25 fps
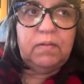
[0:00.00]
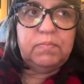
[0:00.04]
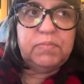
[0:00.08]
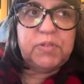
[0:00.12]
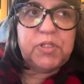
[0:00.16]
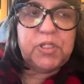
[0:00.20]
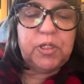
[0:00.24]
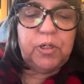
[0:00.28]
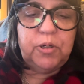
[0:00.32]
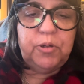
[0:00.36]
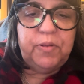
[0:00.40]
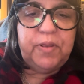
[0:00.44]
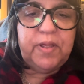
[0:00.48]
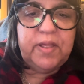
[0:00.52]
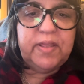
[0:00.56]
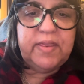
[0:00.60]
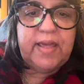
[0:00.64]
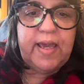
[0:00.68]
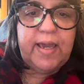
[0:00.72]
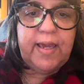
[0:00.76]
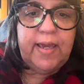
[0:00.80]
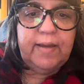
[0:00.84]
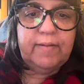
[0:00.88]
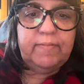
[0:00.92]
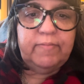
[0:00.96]
so that
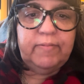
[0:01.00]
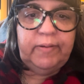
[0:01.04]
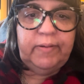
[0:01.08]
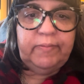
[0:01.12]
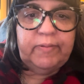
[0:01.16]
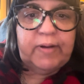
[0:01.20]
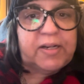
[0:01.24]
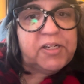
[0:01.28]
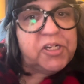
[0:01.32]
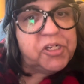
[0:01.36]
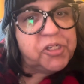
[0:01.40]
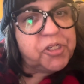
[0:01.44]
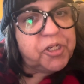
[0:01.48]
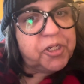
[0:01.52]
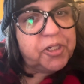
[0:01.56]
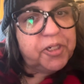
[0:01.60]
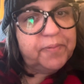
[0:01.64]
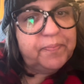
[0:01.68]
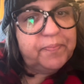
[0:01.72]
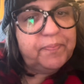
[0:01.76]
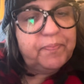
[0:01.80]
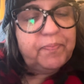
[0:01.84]
they can re-register.